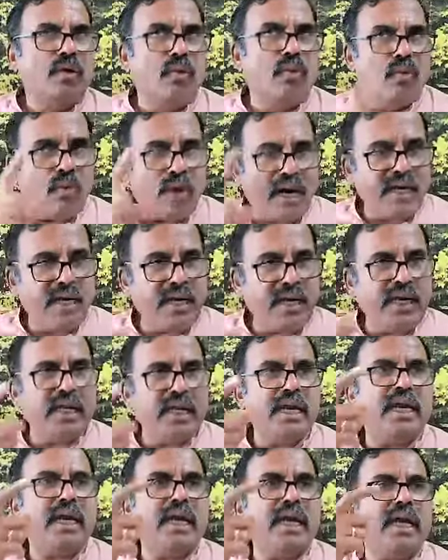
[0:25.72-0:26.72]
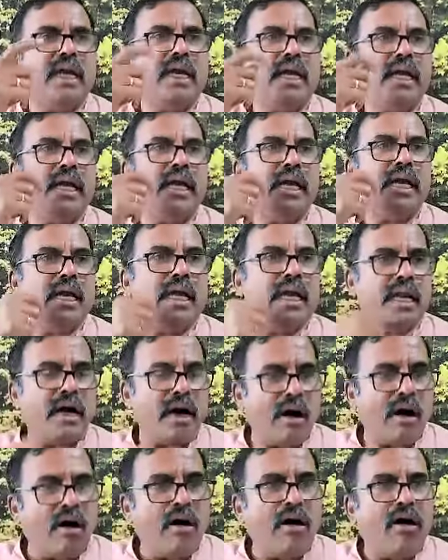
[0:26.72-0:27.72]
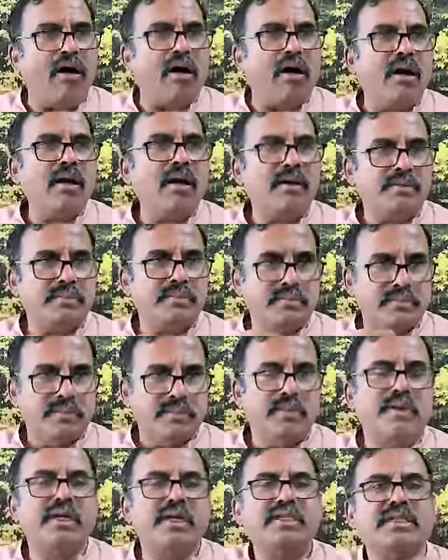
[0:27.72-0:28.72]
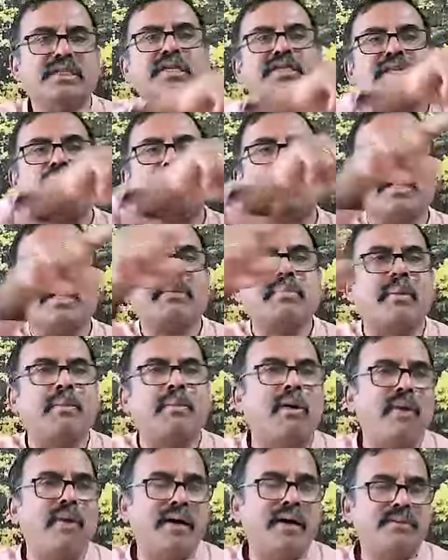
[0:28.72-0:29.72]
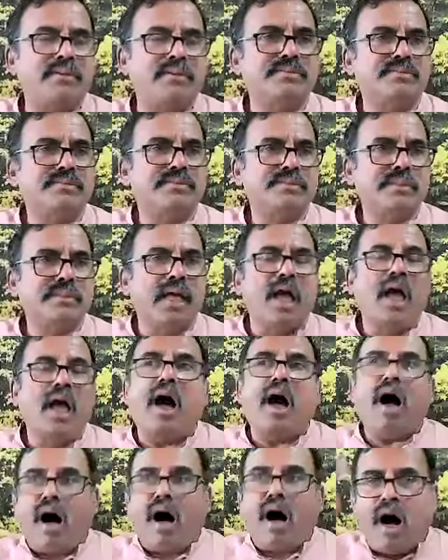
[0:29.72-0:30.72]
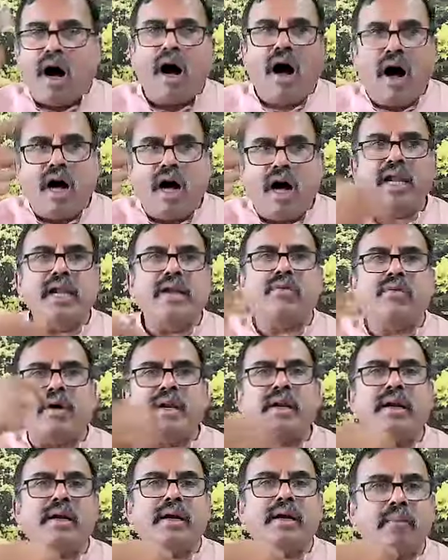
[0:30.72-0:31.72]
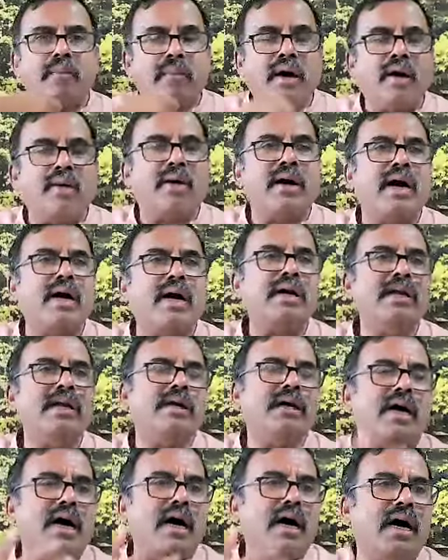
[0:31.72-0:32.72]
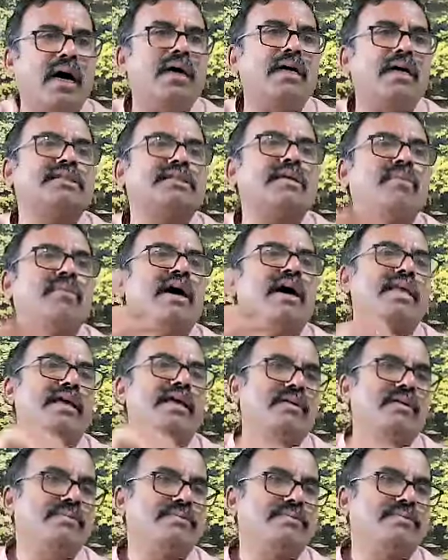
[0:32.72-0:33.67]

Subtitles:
One in all is called Sarvatma Bhava. All in one Bhava called Samadhi.